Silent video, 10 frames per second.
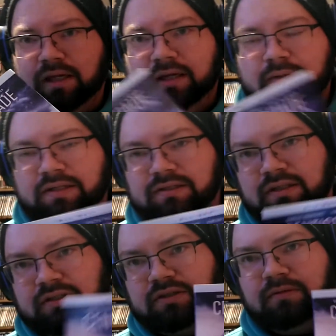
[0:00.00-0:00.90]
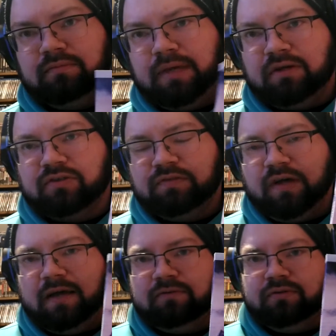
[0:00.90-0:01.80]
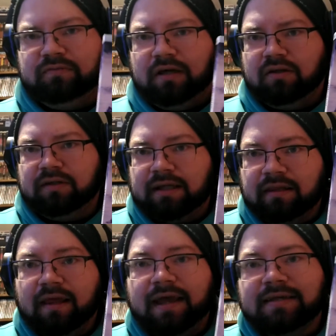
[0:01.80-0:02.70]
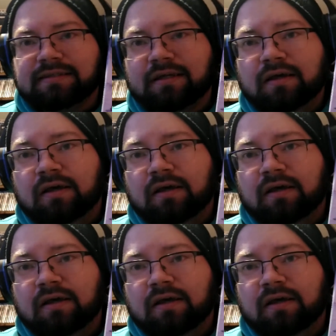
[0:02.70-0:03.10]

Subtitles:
And basically, it's a matter of survival of how long they can last